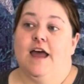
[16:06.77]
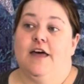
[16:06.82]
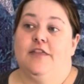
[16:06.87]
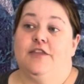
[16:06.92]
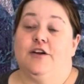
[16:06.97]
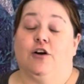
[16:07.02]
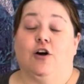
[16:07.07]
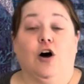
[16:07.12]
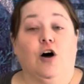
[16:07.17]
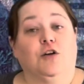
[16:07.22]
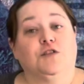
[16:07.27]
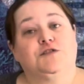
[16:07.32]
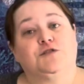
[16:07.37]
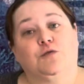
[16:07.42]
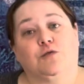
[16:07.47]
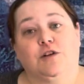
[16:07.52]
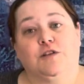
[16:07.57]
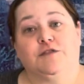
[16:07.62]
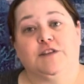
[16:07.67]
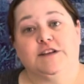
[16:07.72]
They're all
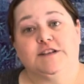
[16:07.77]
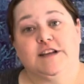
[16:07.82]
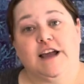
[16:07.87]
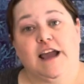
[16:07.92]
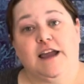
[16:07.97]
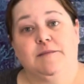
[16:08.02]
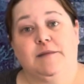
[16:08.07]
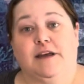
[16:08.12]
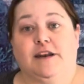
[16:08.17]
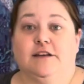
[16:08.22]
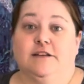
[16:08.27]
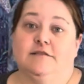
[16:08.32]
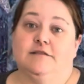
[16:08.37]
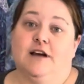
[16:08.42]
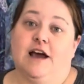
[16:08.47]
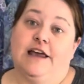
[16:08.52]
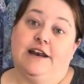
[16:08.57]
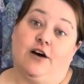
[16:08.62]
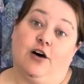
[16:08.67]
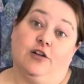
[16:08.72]
sort of the same
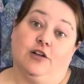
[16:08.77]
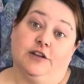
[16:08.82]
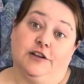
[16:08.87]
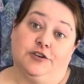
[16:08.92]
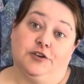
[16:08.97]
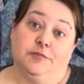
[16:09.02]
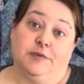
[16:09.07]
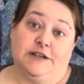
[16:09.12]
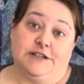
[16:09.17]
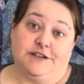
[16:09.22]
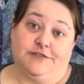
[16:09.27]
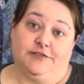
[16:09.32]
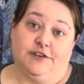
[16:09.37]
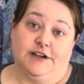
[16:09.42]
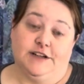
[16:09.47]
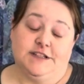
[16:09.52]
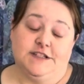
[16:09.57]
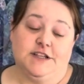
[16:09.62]
and all a little bit different.